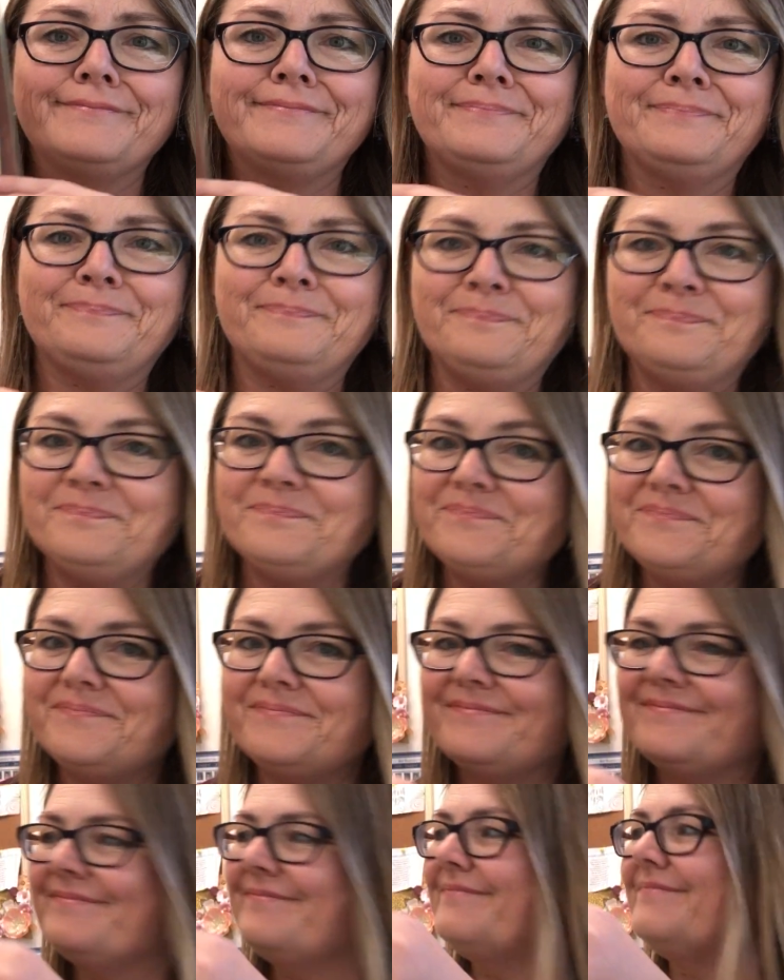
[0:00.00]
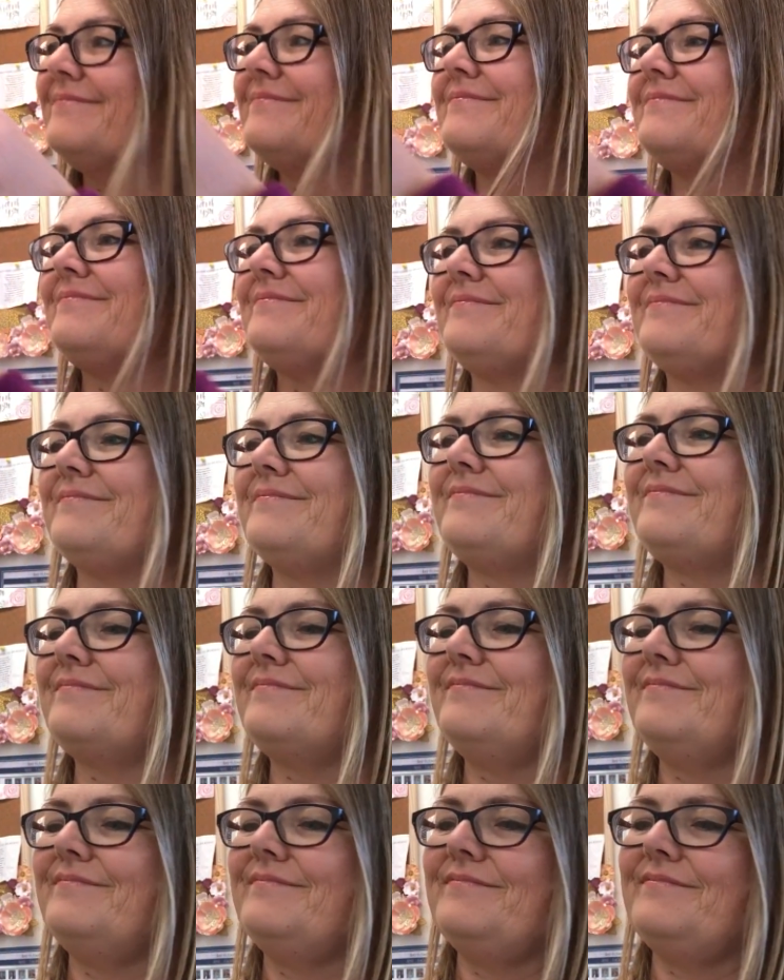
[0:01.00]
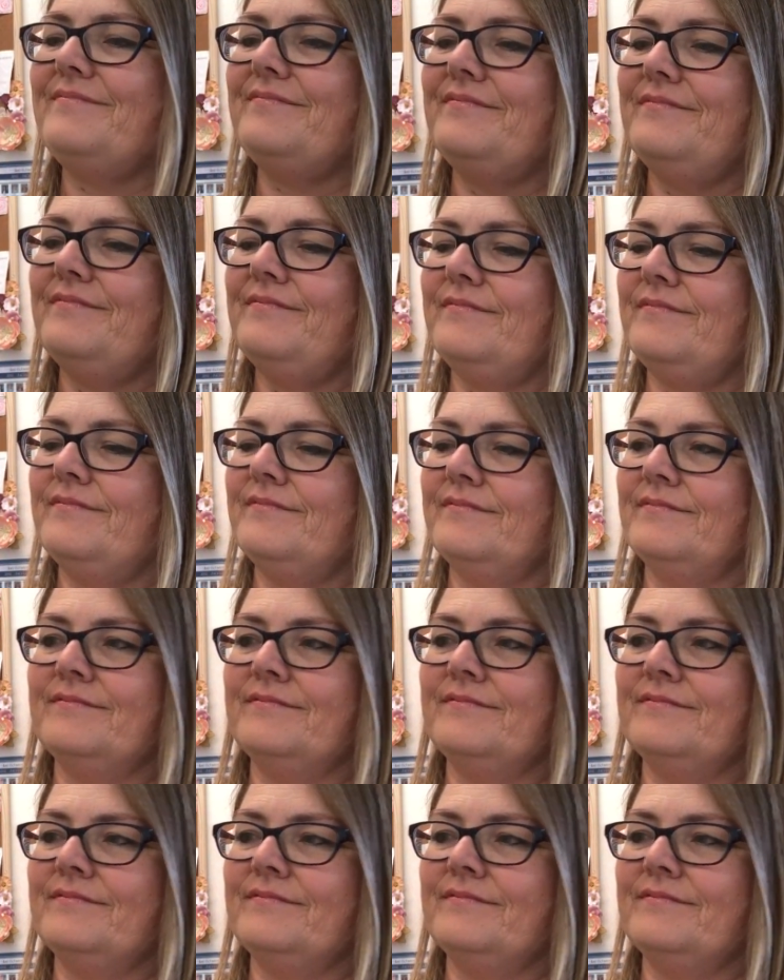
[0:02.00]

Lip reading: No one is speaking in this clip.